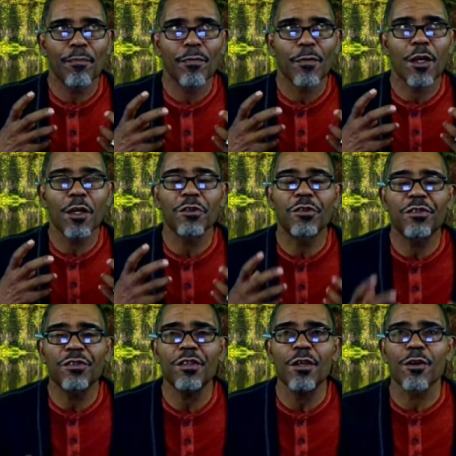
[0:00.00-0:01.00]

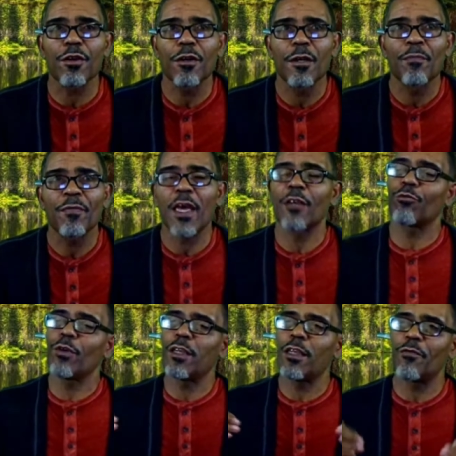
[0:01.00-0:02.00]
consider as we
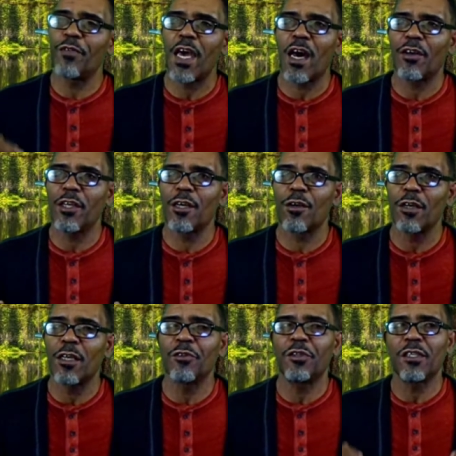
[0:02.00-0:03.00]
live down here
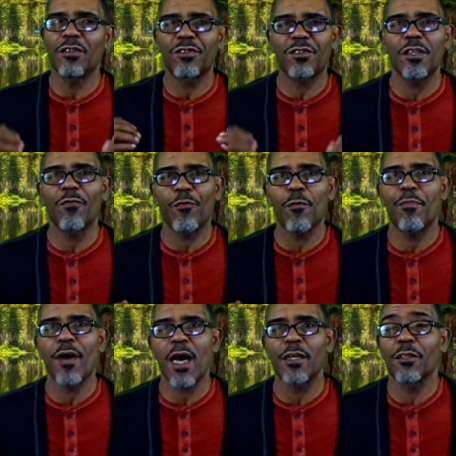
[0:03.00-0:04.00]
in these sinful
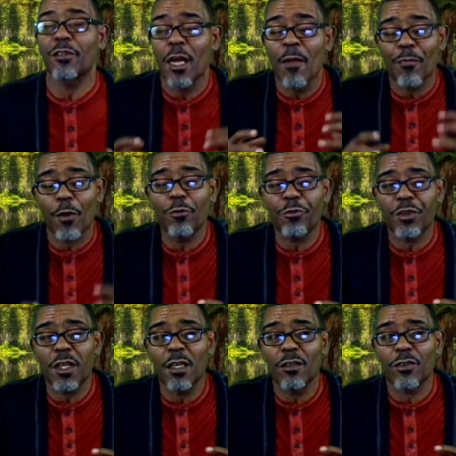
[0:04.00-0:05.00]
bodies. Those
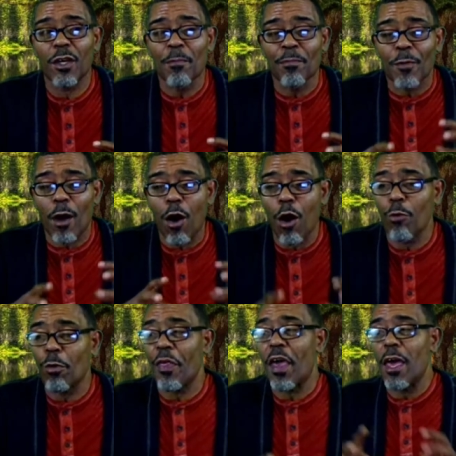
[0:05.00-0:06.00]
things are
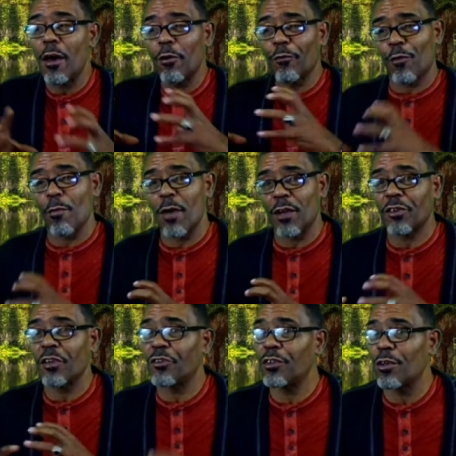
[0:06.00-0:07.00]
withheld from us
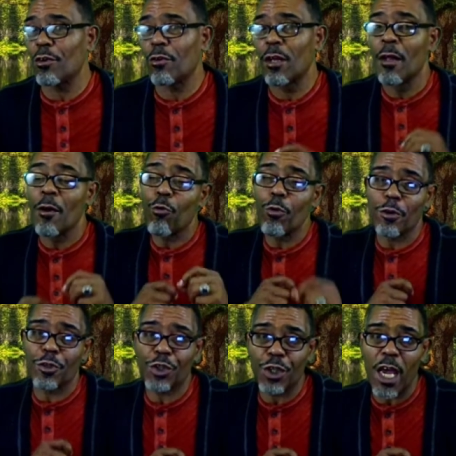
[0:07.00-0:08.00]
until we're
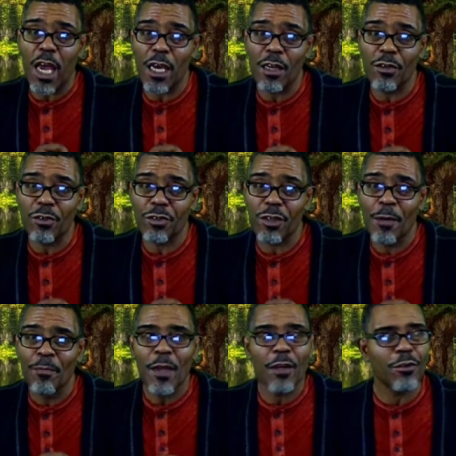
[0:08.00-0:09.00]
changed.
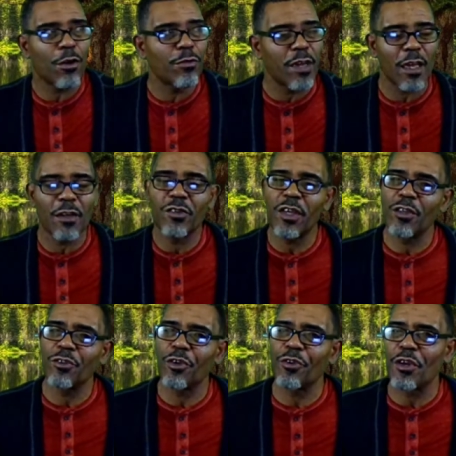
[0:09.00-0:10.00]
And so now let's get
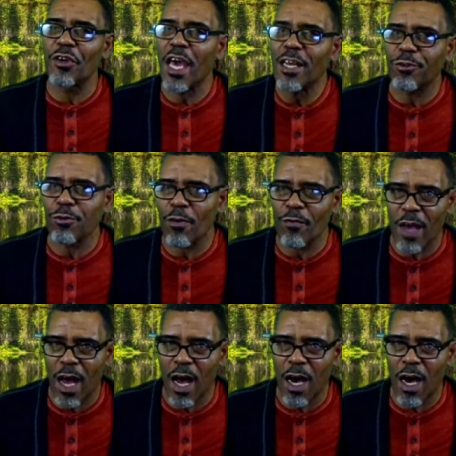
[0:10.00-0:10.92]
into the nature of God.